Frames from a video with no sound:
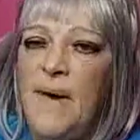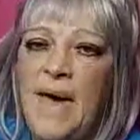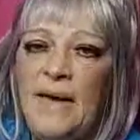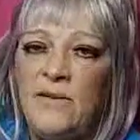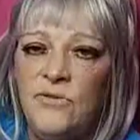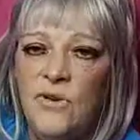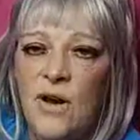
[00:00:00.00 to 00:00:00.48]

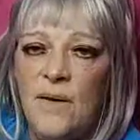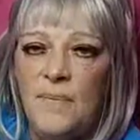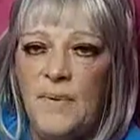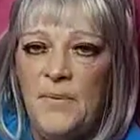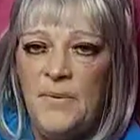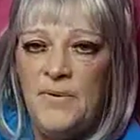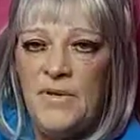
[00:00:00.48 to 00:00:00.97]

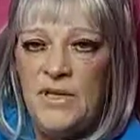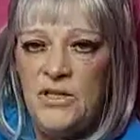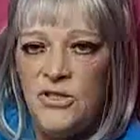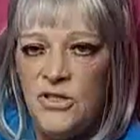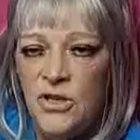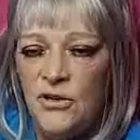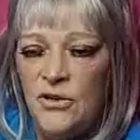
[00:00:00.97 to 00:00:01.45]
backdrop and with
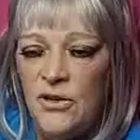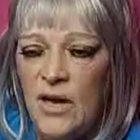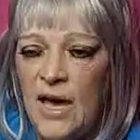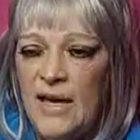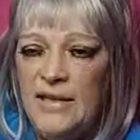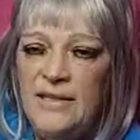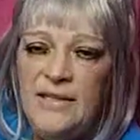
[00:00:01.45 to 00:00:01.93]
these certain
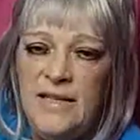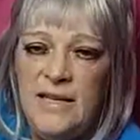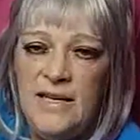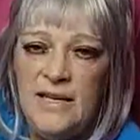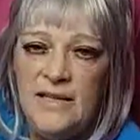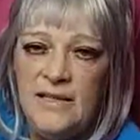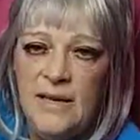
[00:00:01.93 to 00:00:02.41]

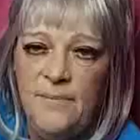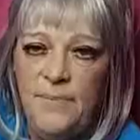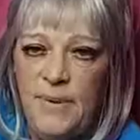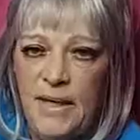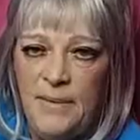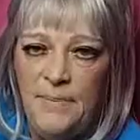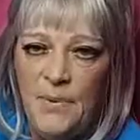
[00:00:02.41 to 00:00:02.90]
ideas and
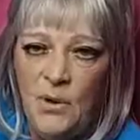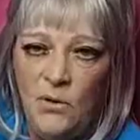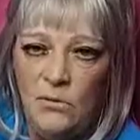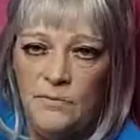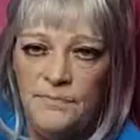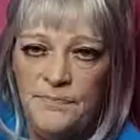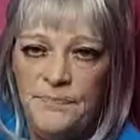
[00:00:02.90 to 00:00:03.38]
people,
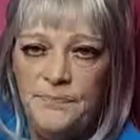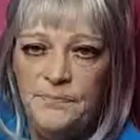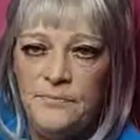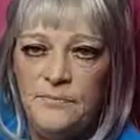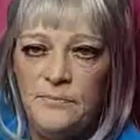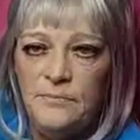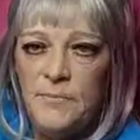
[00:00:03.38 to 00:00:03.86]

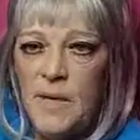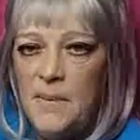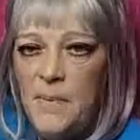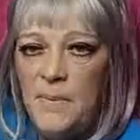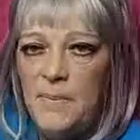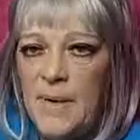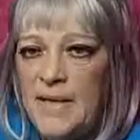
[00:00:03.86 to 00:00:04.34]

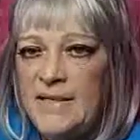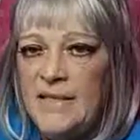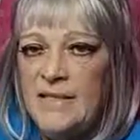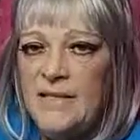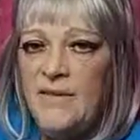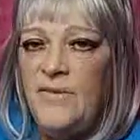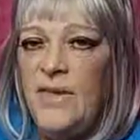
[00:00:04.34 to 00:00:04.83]
people,
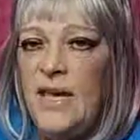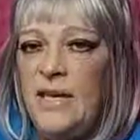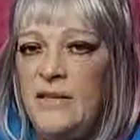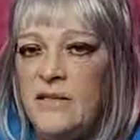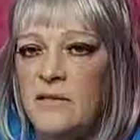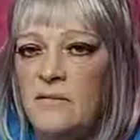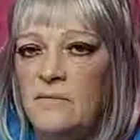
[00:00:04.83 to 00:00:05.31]
places, and
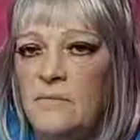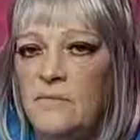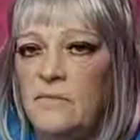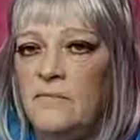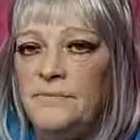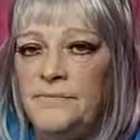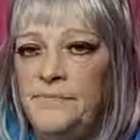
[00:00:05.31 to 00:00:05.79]
things.
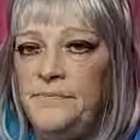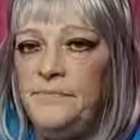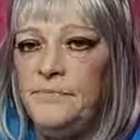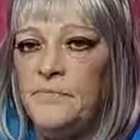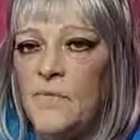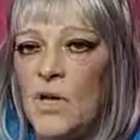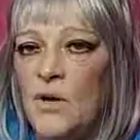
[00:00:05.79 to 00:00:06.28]

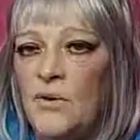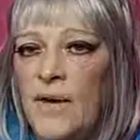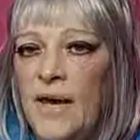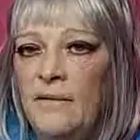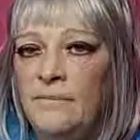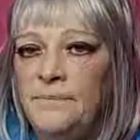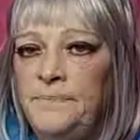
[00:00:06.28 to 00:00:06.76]

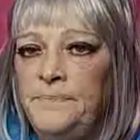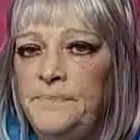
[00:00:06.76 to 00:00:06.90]
Okay?